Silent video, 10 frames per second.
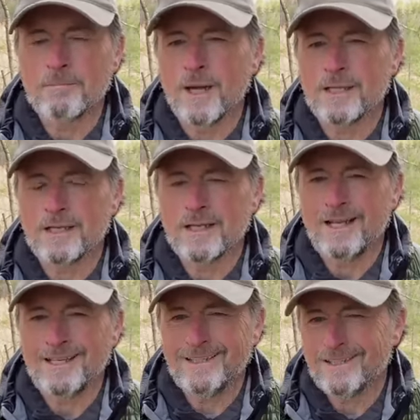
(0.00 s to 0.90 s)
but
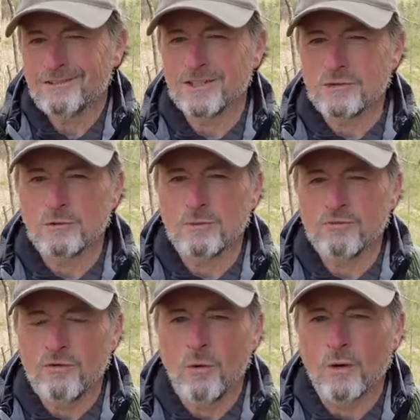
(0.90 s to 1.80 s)
I didn't ever really do it
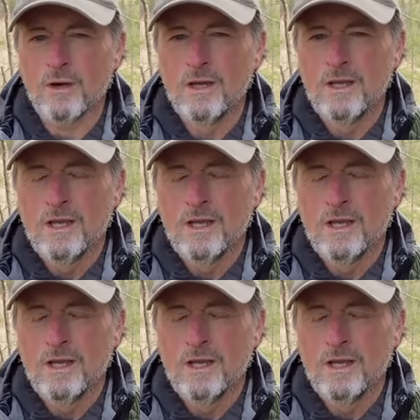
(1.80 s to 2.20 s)
before.